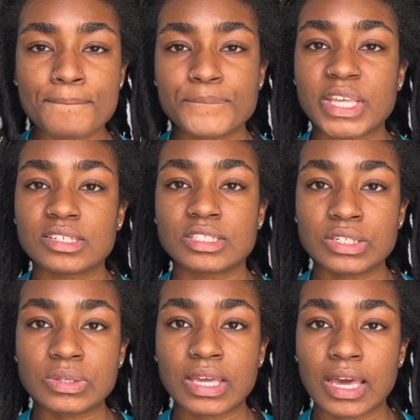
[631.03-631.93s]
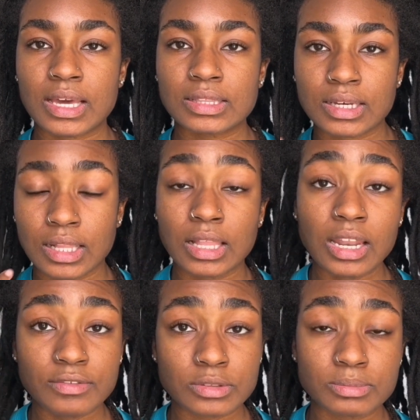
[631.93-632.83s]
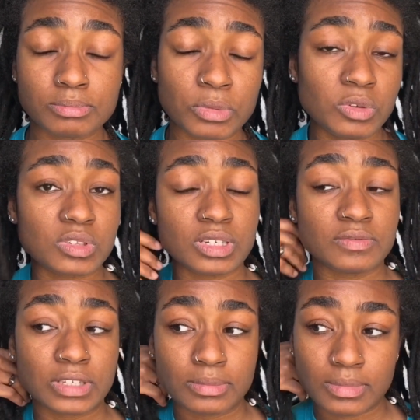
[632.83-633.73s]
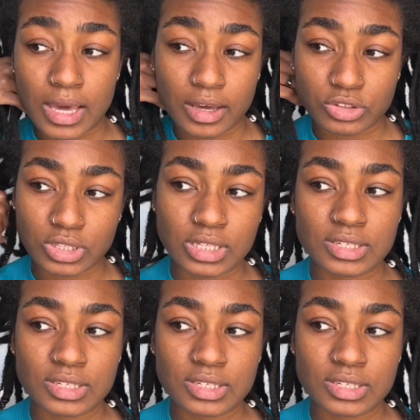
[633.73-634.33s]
they still kept, a lot of them, mostly of them actually,